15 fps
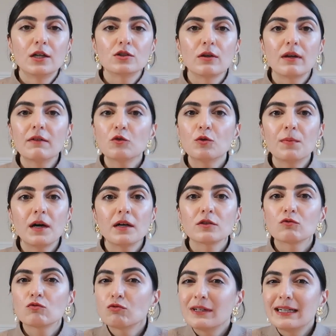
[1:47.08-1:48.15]
So if your
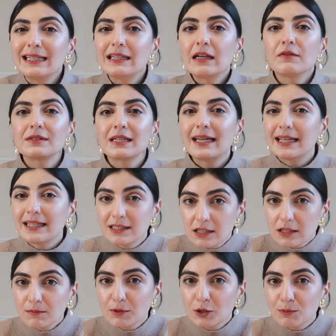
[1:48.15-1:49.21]
partner really loves
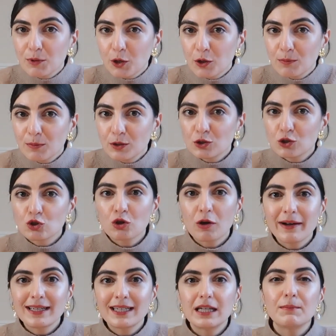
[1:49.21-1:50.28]
intimate moments,
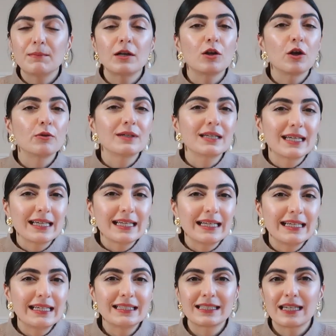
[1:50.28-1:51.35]
try and keep it
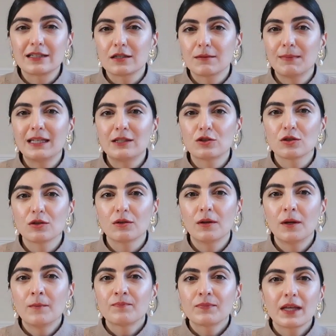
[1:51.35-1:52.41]
low-key,
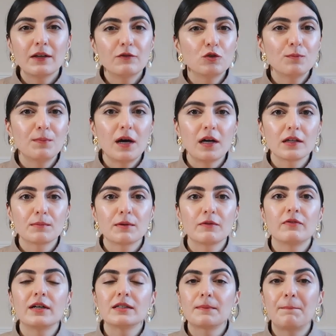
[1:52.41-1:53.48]
sentimental. If your partner
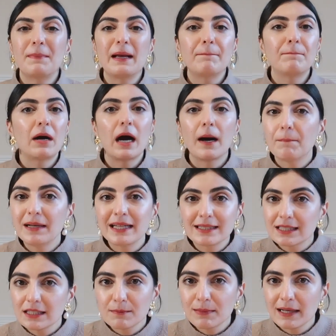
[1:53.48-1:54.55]
prefers big public
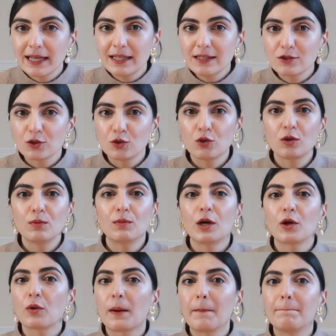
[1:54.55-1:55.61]
displays, you can
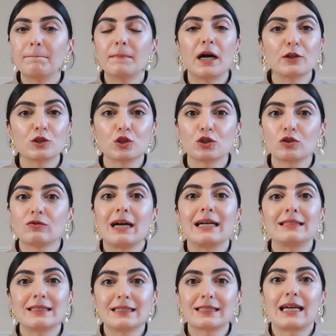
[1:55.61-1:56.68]
work on a much
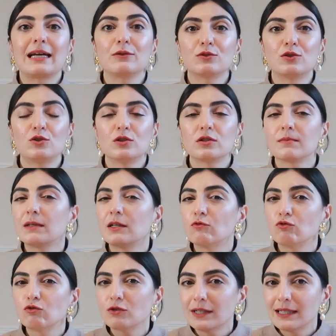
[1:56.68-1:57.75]
grander scale to do
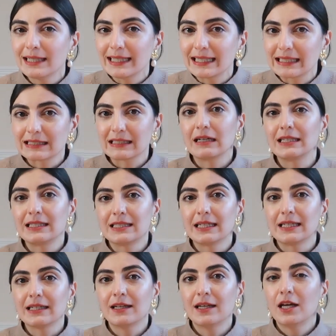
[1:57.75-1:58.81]
something really exciting.